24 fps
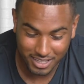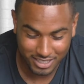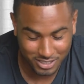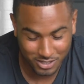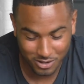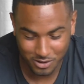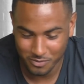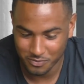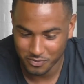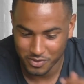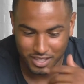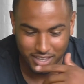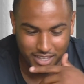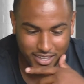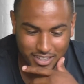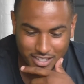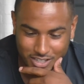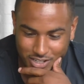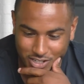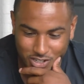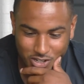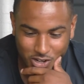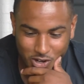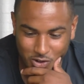So,
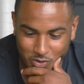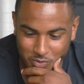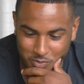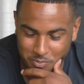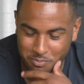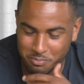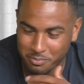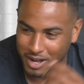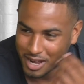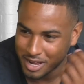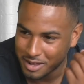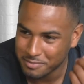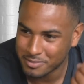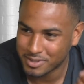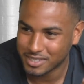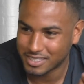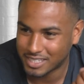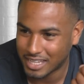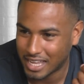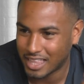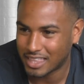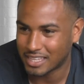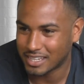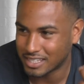you know, my
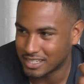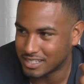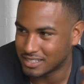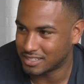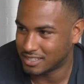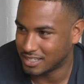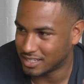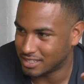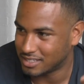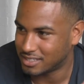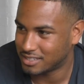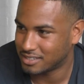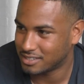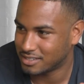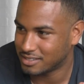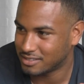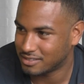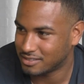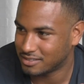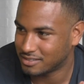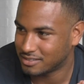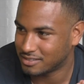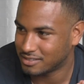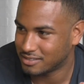mentality is this,
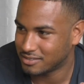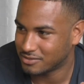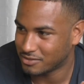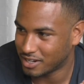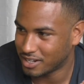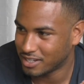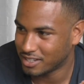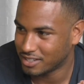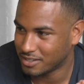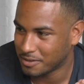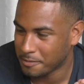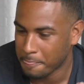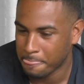right?